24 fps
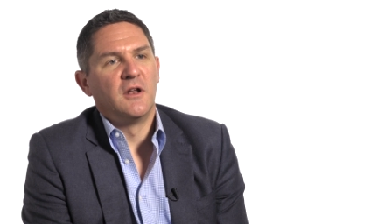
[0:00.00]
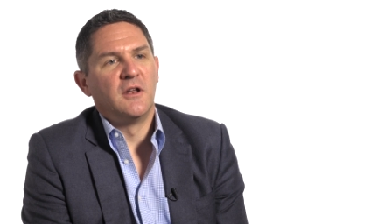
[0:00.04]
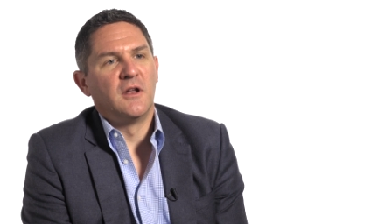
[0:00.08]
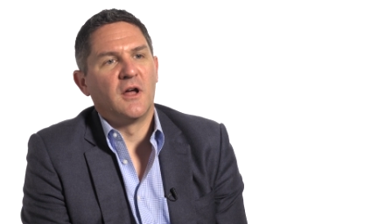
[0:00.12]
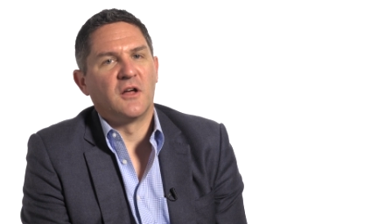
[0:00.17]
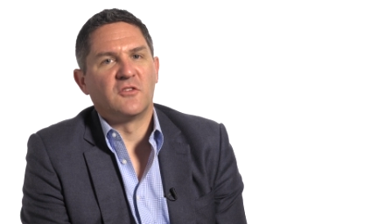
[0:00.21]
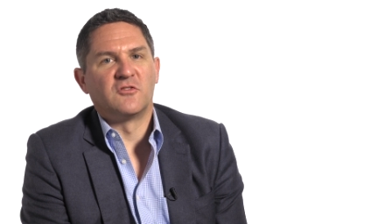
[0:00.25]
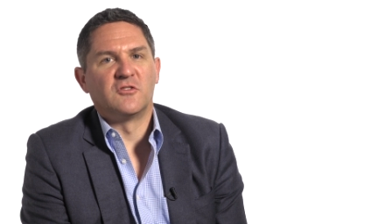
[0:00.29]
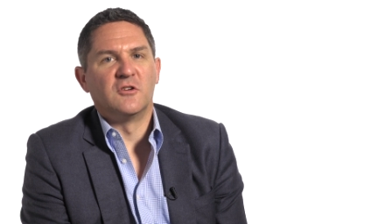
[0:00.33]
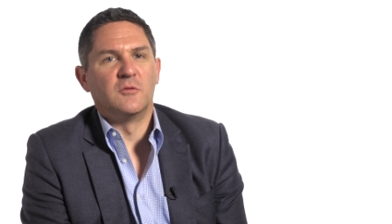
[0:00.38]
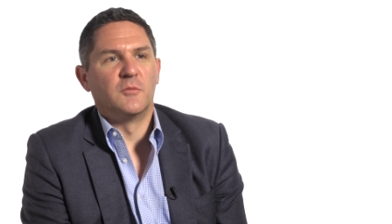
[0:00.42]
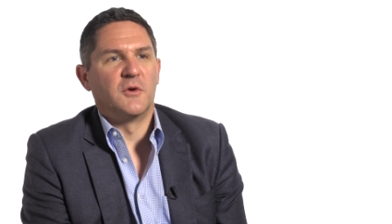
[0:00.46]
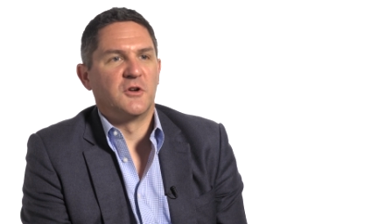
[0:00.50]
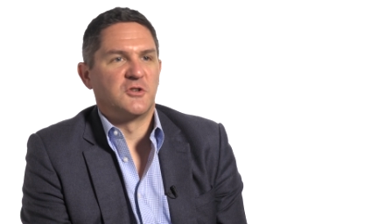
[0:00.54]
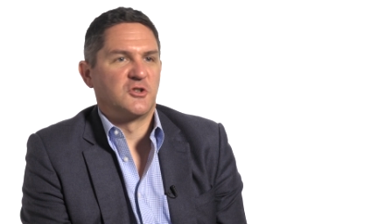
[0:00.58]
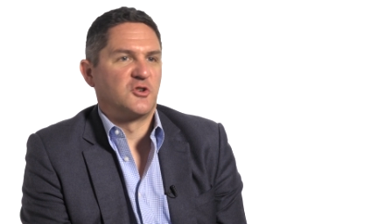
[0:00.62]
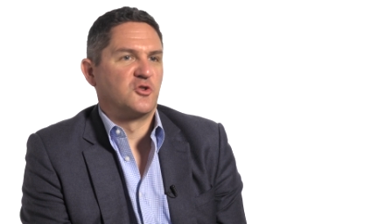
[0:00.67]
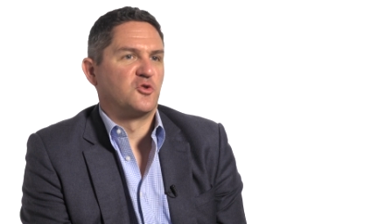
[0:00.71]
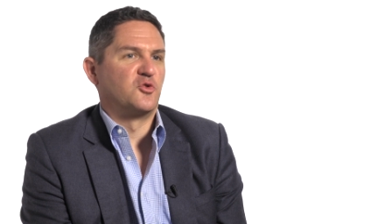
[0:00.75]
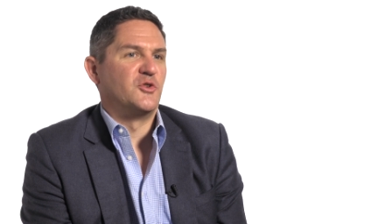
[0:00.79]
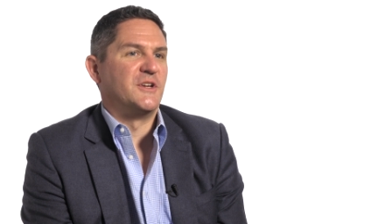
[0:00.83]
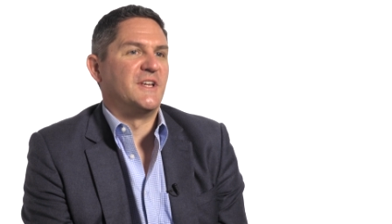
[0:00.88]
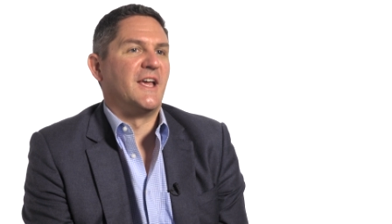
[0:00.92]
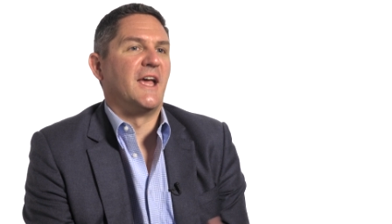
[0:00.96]
not so much
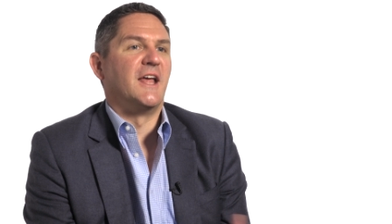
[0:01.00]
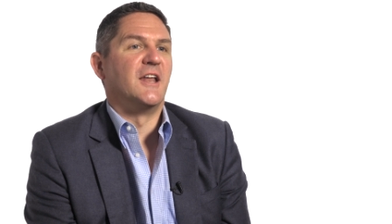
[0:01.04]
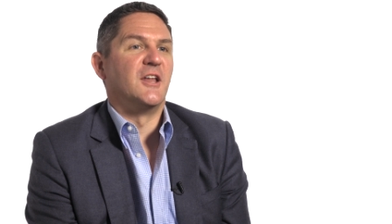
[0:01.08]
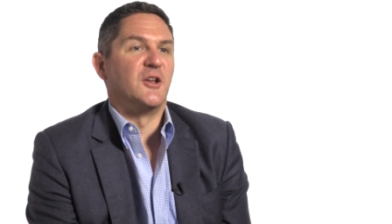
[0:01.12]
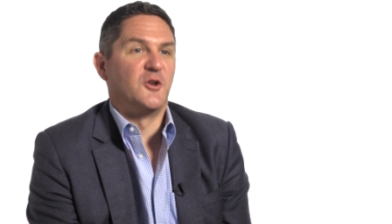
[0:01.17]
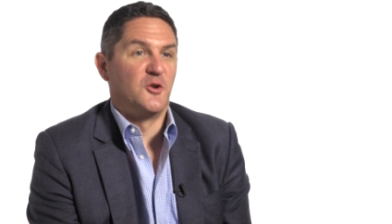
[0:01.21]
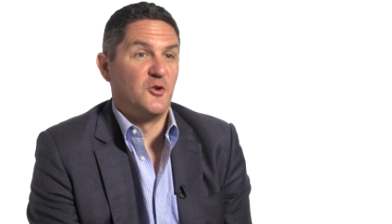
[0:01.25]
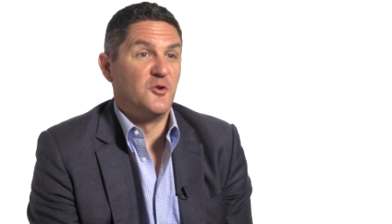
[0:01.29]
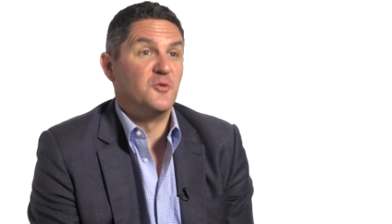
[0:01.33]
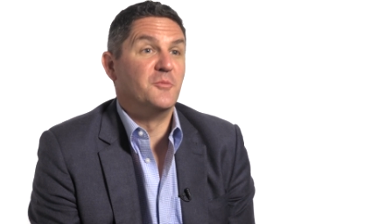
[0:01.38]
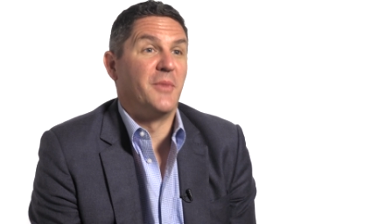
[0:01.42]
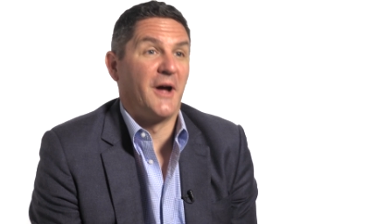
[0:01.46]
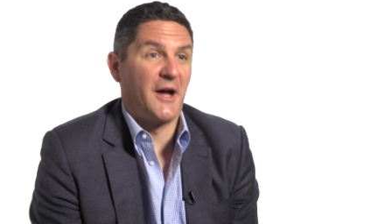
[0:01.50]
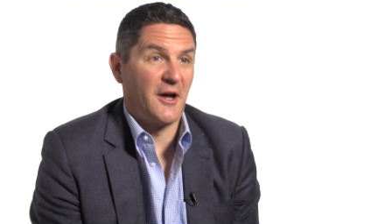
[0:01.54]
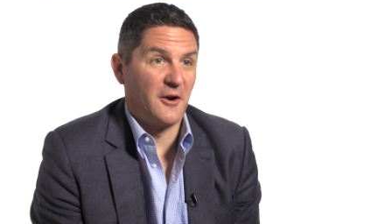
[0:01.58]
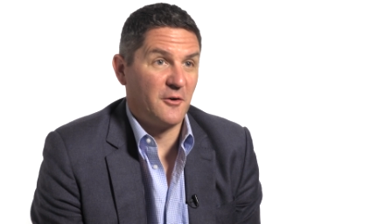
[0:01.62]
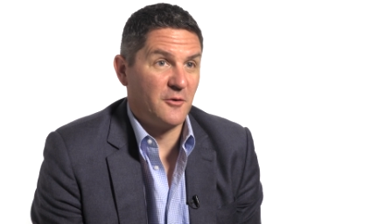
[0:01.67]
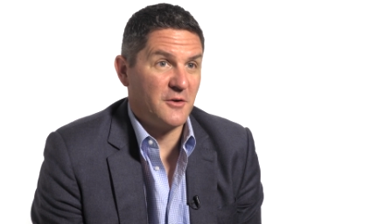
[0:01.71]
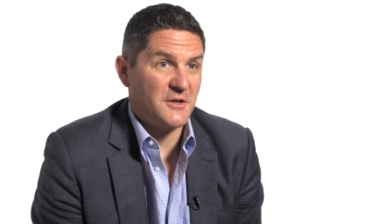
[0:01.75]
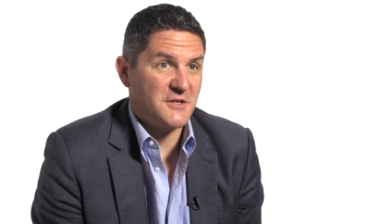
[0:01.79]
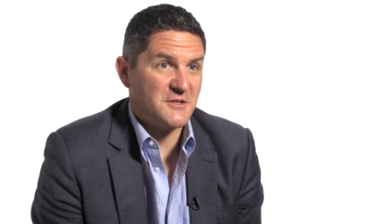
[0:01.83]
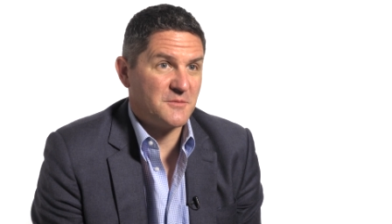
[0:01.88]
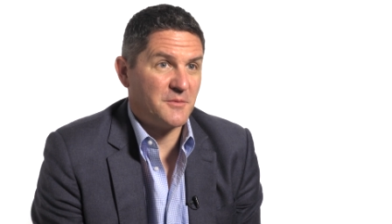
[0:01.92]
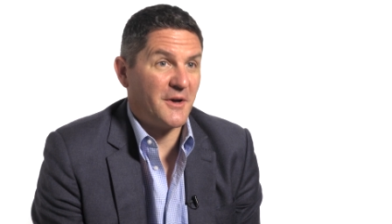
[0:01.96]
creating new
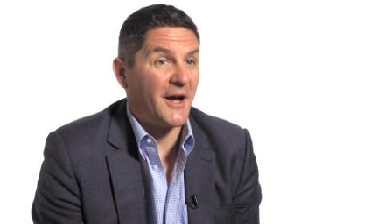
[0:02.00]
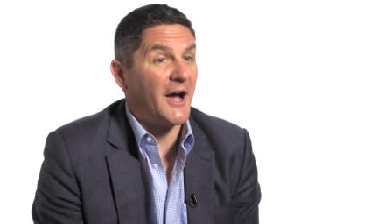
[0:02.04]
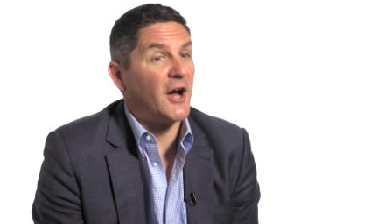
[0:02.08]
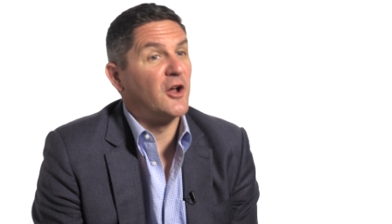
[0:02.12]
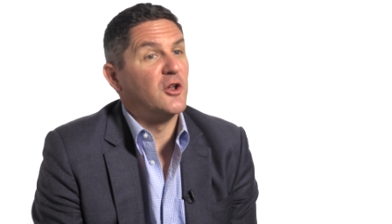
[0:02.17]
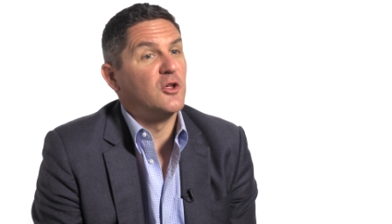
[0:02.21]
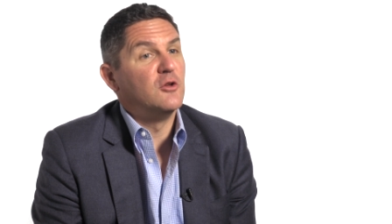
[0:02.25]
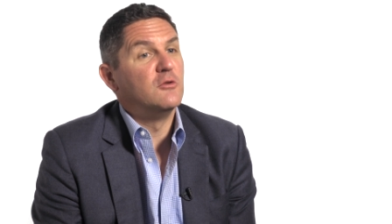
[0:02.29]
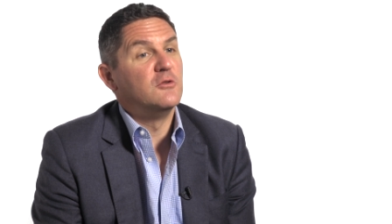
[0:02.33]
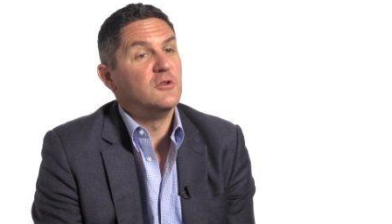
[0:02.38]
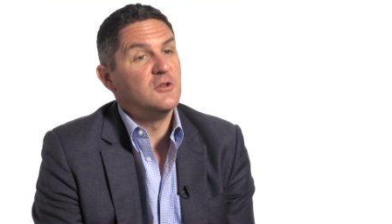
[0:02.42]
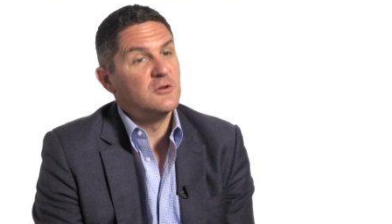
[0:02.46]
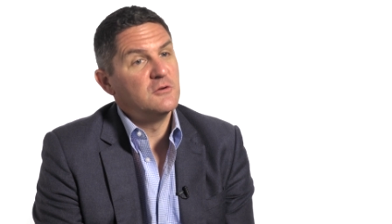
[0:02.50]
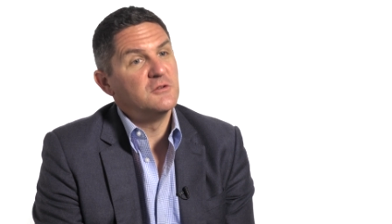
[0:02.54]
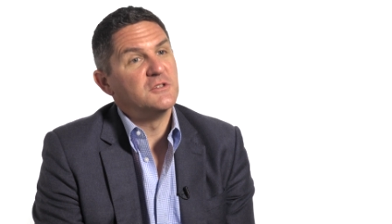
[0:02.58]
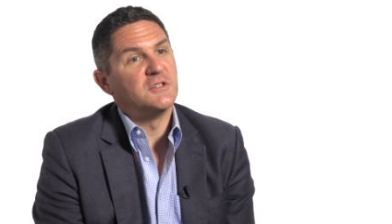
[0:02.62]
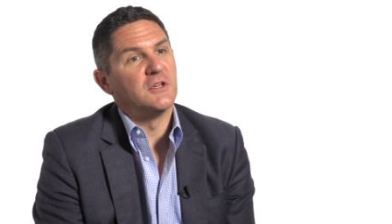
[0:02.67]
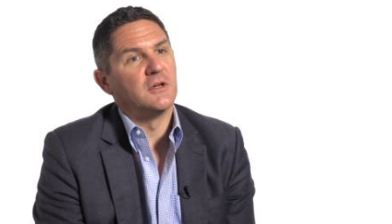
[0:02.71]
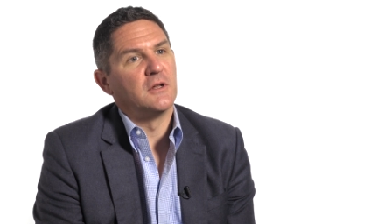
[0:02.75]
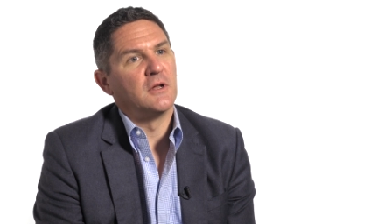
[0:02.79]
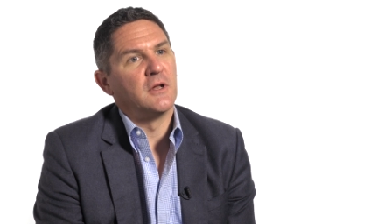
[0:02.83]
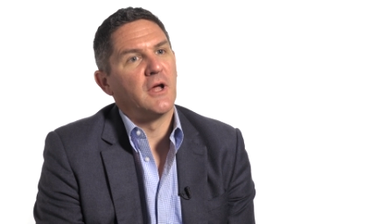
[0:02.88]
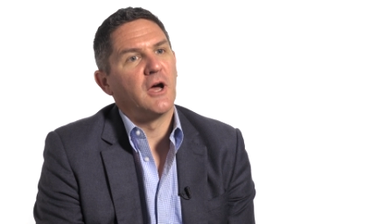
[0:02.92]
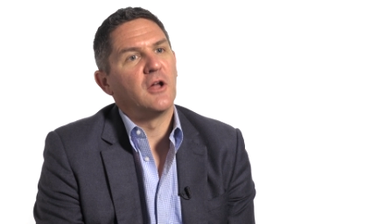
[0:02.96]
batteries, but how do you use
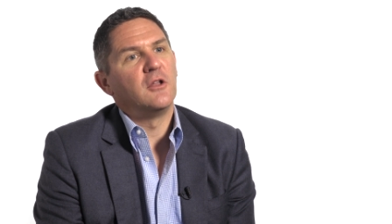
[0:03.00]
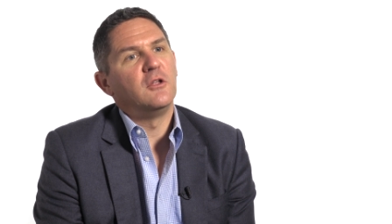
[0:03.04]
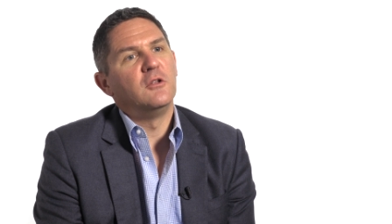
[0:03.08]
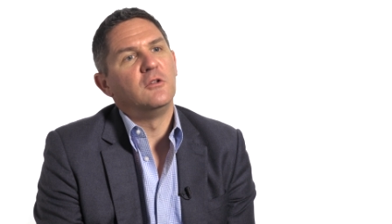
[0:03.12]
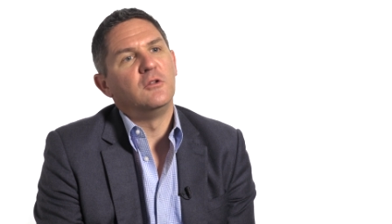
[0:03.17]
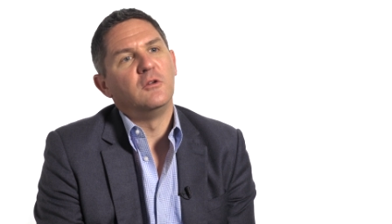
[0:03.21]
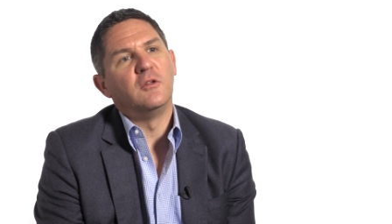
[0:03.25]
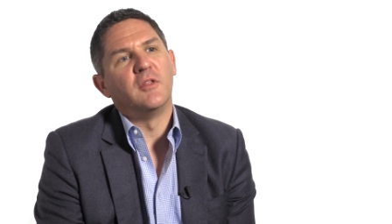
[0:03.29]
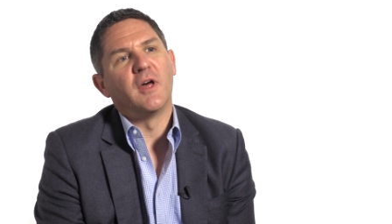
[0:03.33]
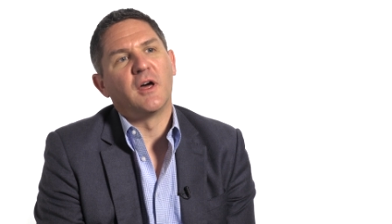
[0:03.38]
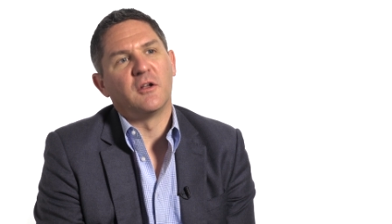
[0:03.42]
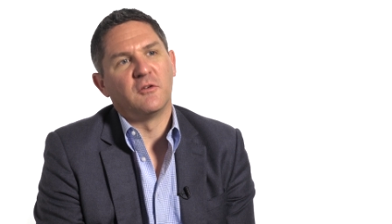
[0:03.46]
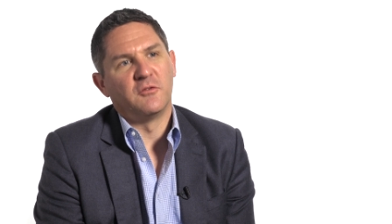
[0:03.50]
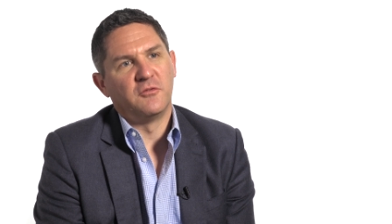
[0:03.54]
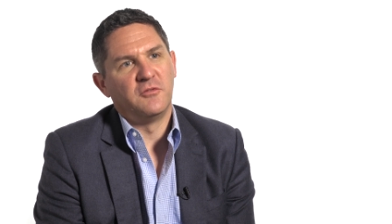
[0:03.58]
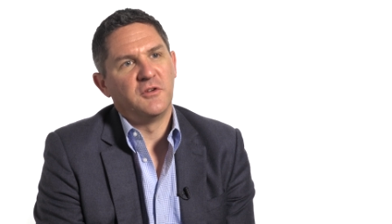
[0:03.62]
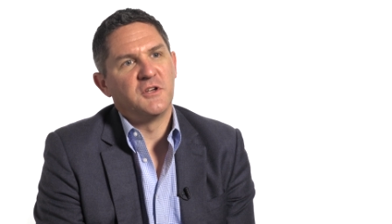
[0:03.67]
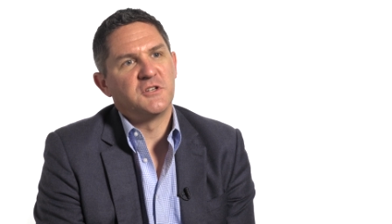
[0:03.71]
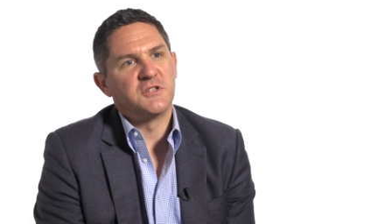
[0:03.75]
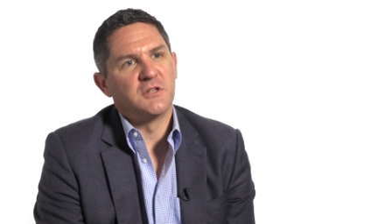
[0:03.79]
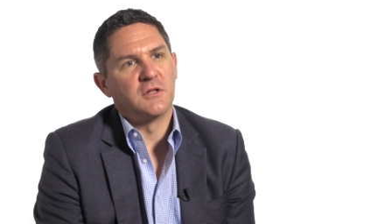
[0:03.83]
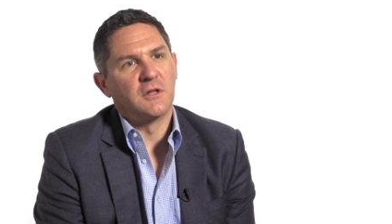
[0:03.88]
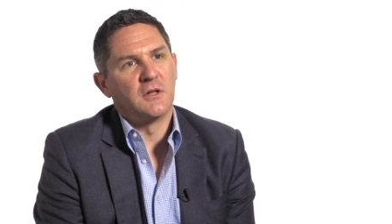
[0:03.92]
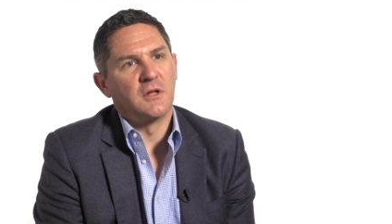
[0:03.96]
it and how do you do that
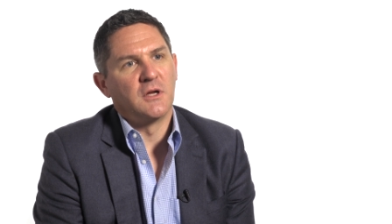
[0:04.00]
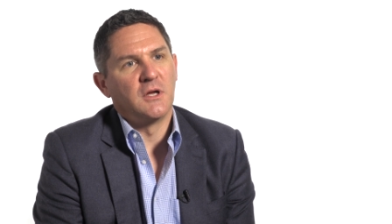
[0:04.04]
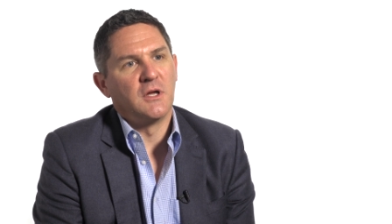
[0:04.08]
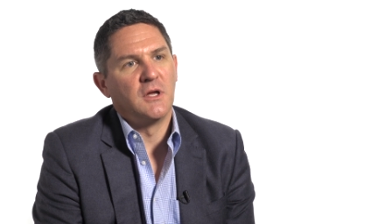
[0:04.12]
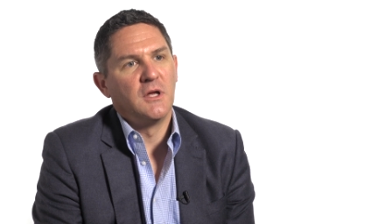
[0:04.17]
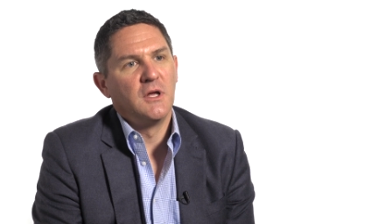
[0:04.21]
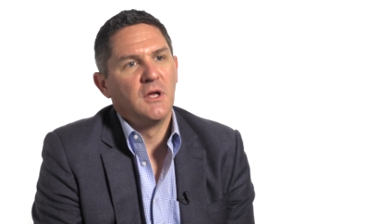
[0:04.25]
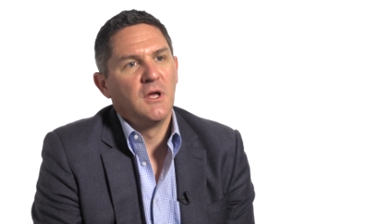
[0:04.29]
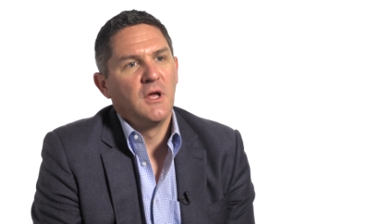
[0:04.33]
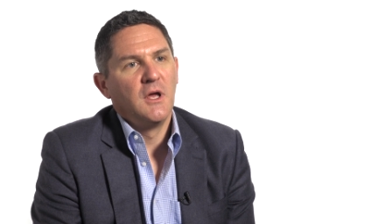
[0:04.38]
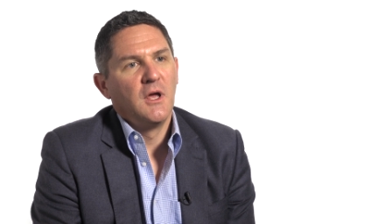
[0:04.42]
efficiently?